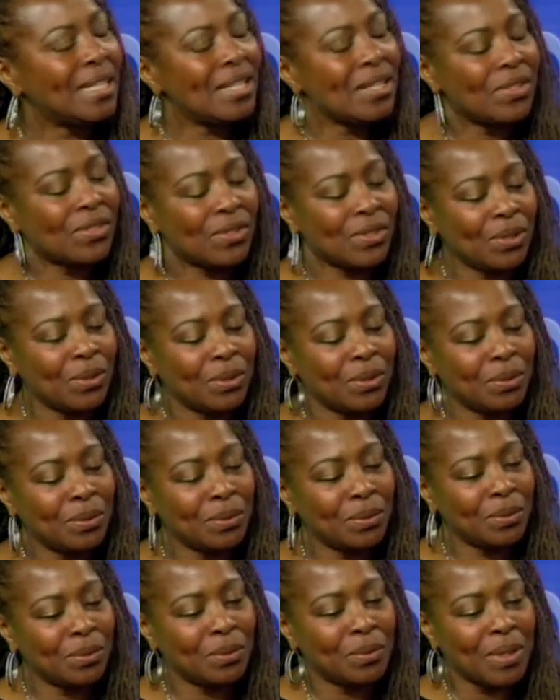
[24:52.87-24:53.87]

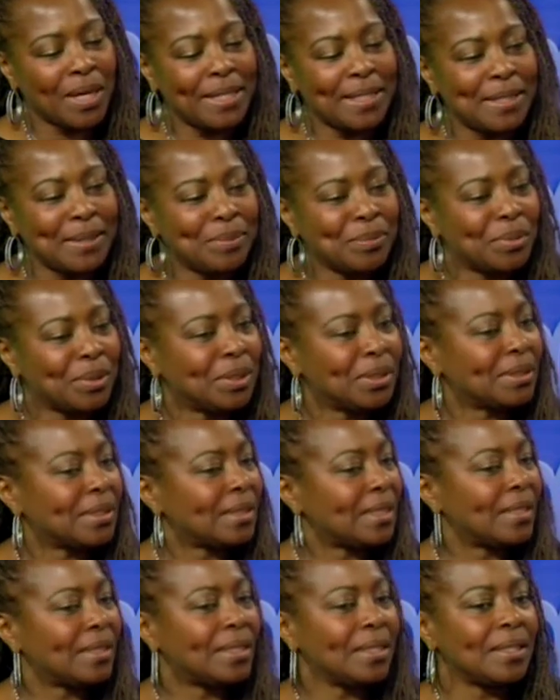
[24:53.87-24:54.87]
So writing books,
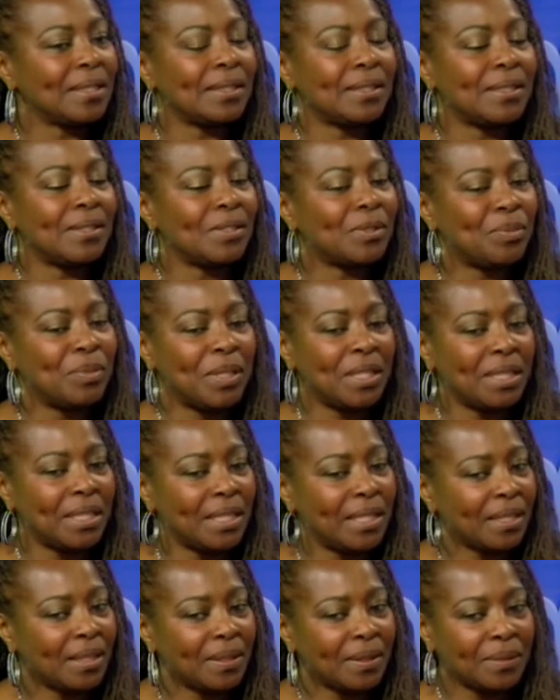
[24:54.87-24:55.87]
I think since being
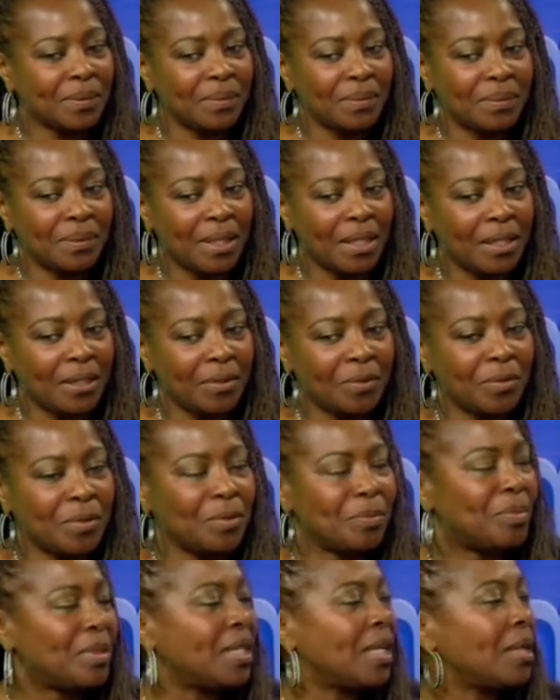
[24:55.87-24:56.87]
here, uh,
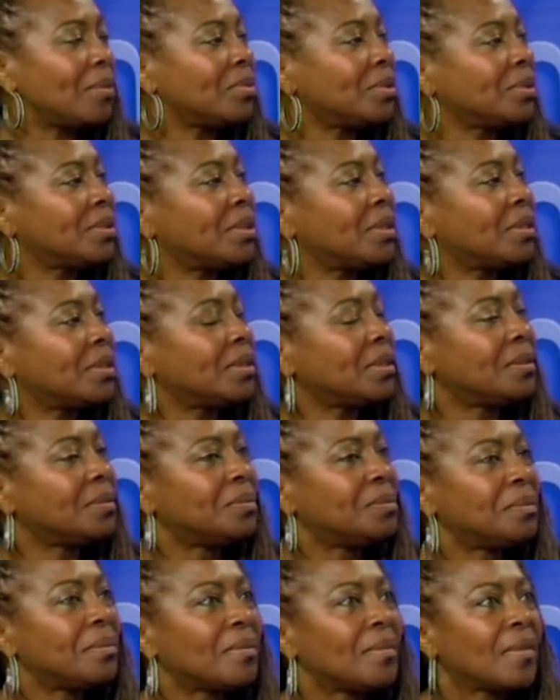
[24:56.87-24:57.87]
we've been able to
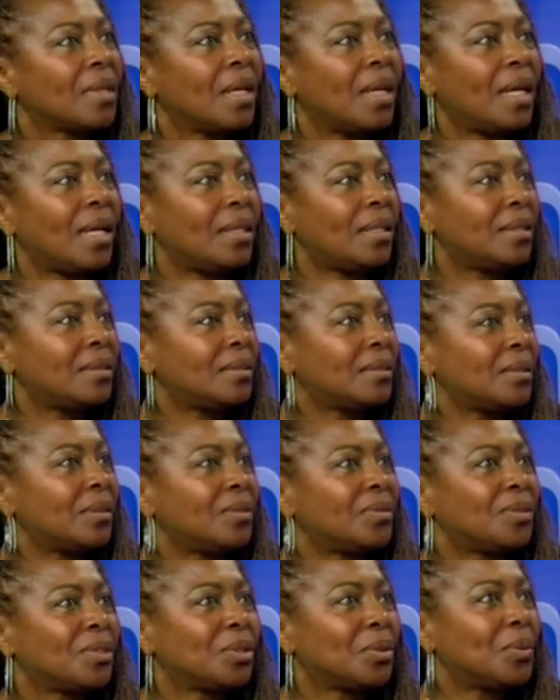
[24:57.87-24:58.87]
edit
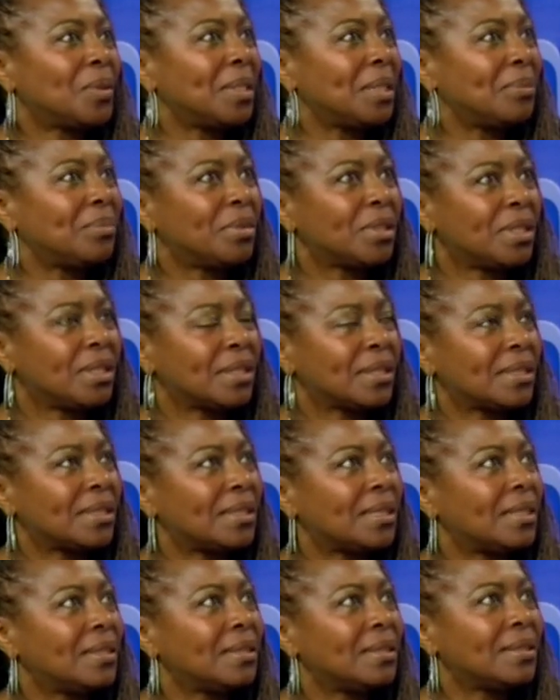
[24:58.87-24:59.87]
over 20
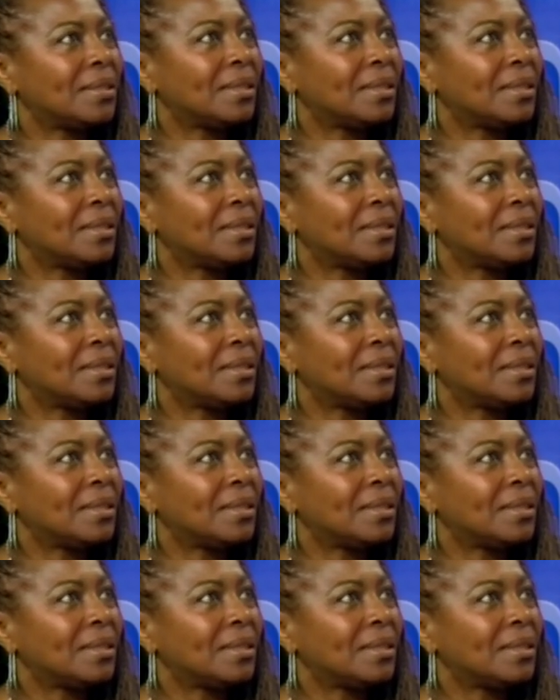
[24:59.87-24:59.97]
books, and